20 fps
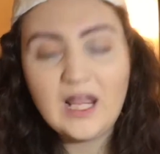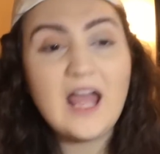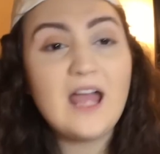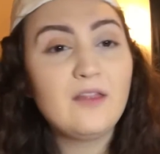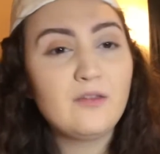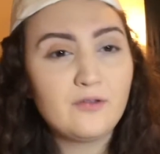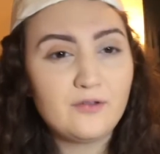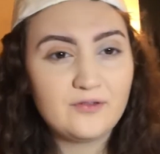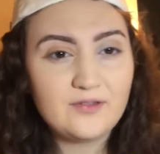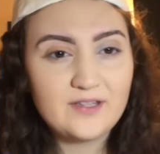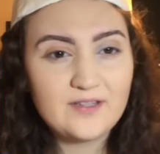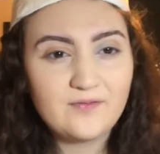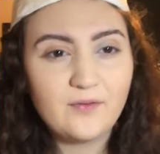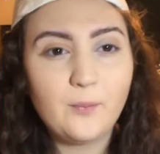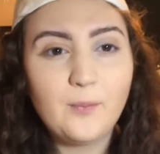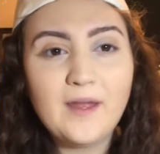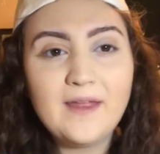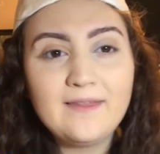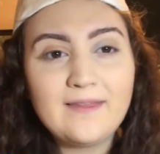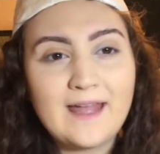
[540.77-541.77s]
I learned this
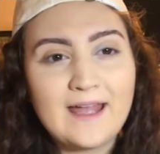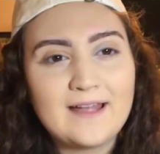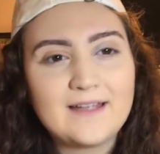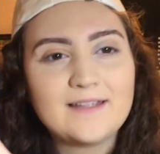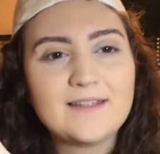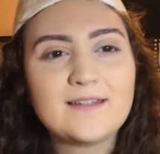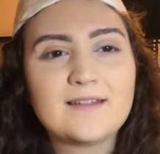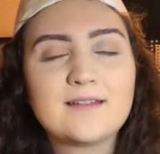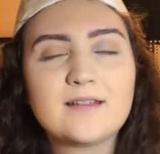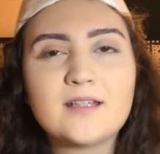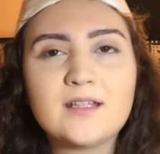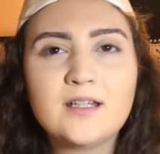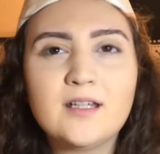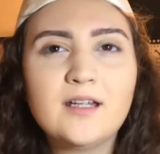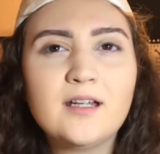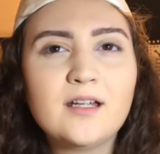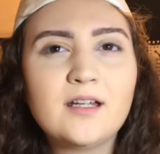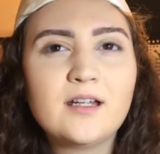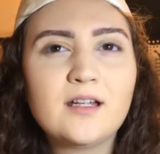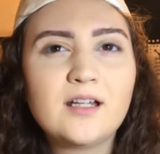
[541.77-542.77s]
from my last,
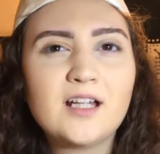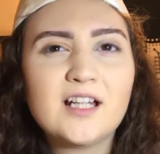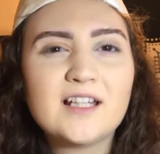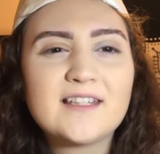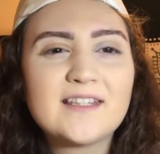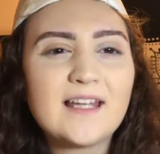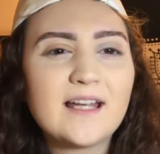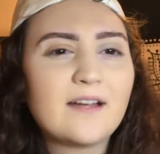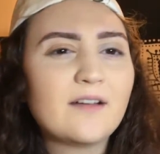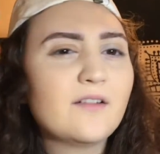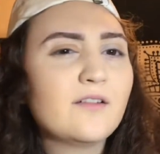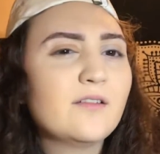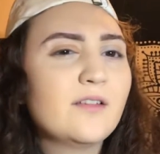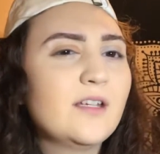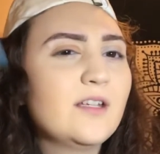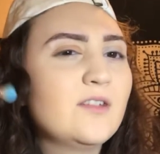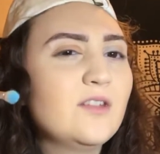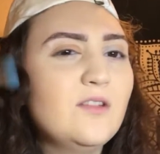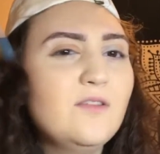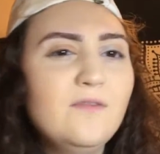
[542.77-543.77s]

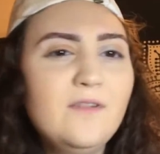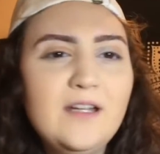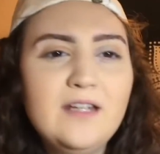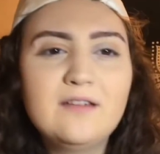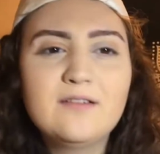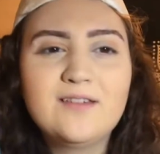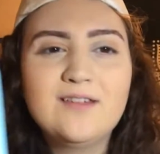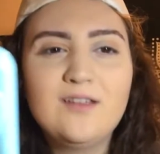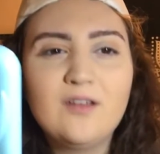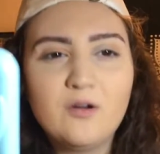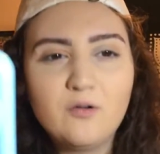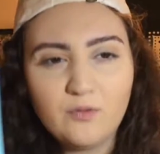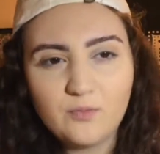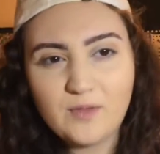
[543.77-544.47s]
like 2 videos ago